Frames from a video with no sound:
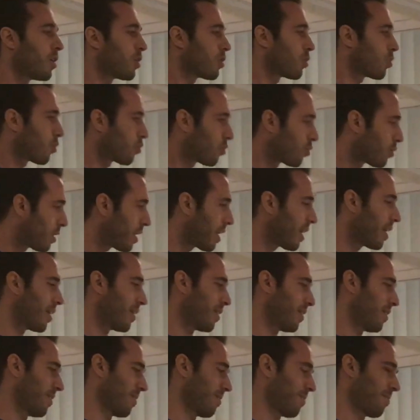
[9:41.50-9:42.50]
So
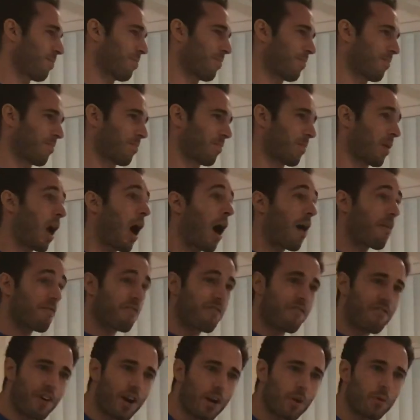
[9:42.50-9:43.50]
today,
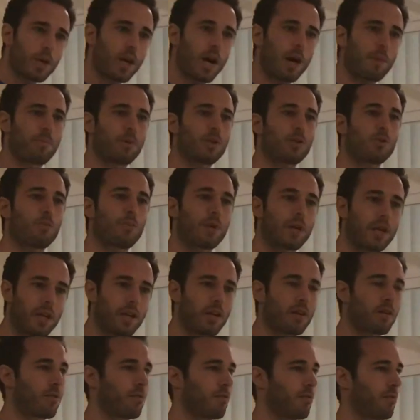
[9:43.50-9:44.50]
I'm very happy to be
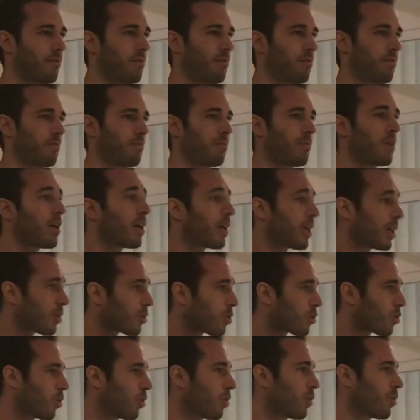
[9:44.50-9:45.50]
here in
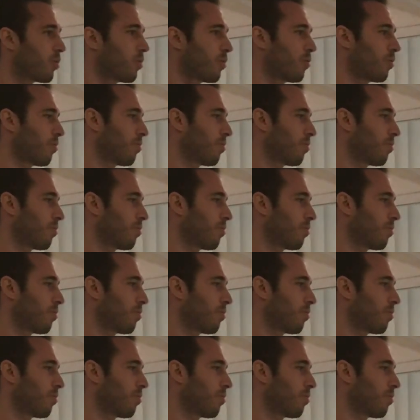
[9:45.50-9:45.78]
Toronto.